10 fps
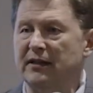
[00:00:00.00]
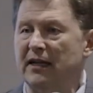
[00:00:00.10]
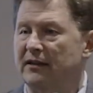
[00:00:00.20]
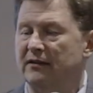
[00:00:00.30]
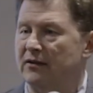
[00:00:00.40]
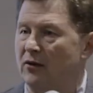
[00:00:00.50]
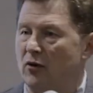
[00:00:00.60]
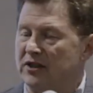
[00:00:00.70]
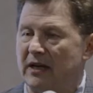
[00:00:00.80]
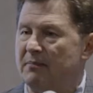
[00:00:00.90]
that
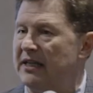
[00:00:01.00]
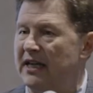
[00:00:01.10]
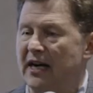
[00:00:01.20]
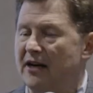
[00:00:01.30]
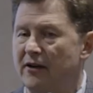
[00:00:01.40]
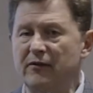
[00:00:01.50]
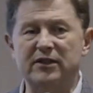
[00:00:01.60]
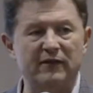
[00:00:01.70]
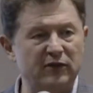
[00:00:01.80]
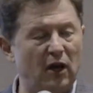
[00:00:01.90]
José Piñera and
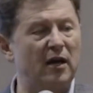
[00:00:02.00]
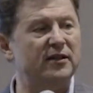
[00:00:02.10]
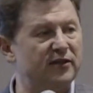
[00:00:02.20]
others have taught